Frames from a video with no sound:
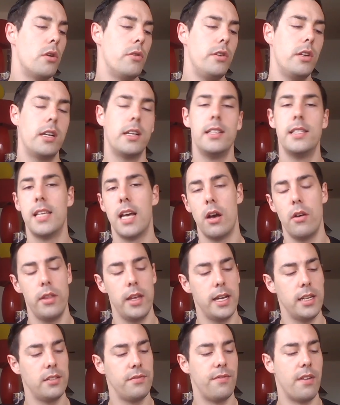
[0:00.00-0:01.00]
you can tell
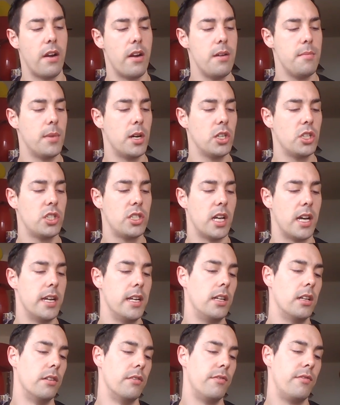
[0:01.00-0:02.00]
that it's very much
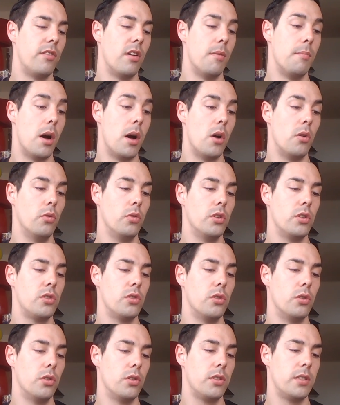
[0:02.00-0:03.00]
taken from older
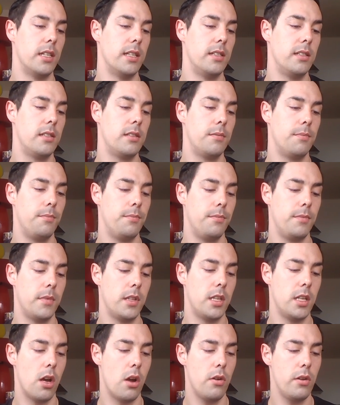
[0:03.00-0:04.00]
sources.
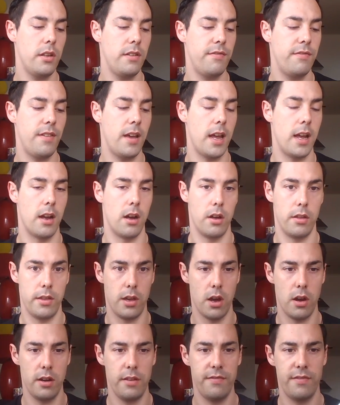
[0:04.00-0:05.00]
The only
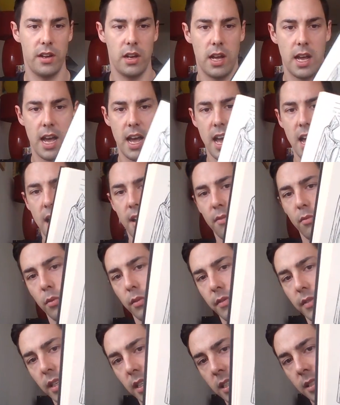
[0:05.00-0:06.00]
thing I have
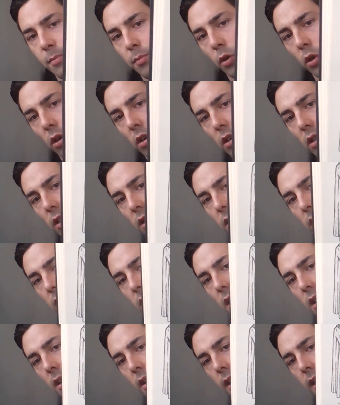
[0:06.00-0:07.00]
with this book,
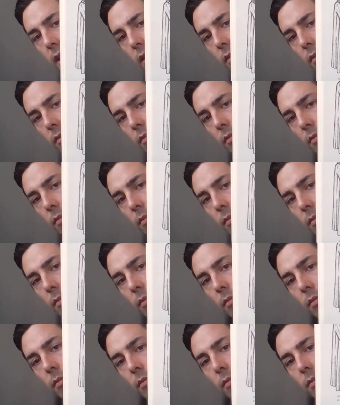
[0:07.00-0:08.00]

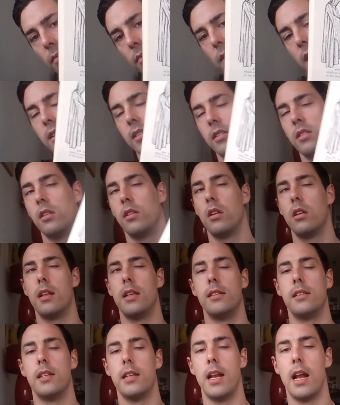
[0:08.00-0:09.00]
there's
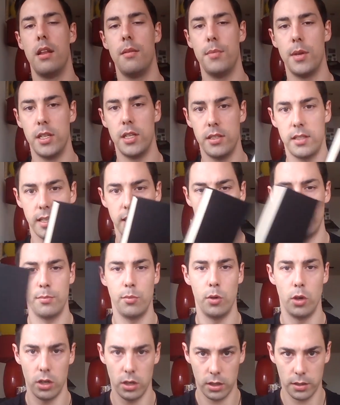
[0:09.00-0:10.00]
an element to this
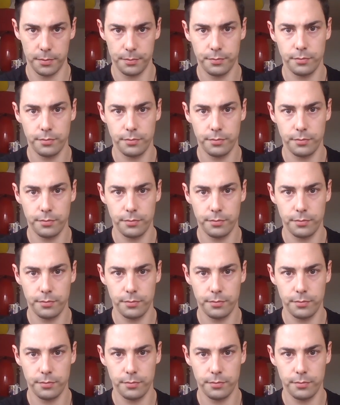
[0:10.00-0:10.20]
book.